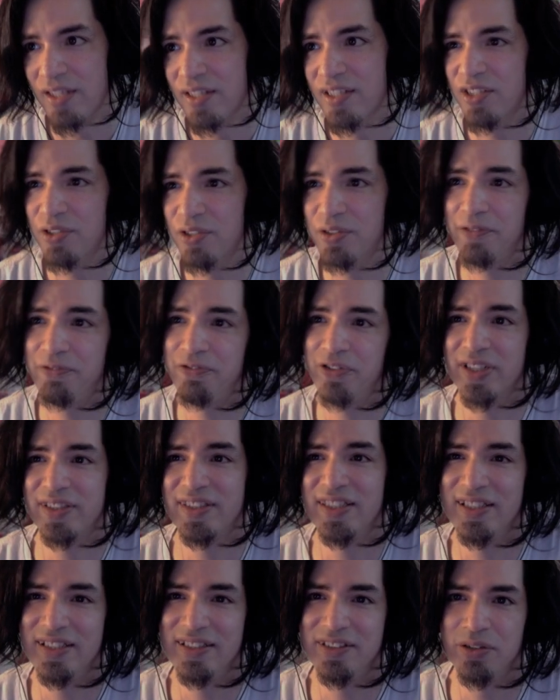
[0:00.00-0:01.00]
Who the fuck
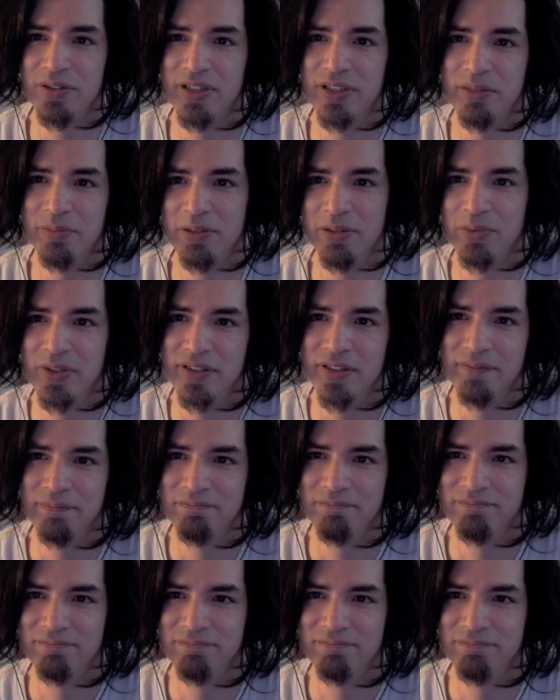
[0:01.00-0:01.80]
didn't donate me one?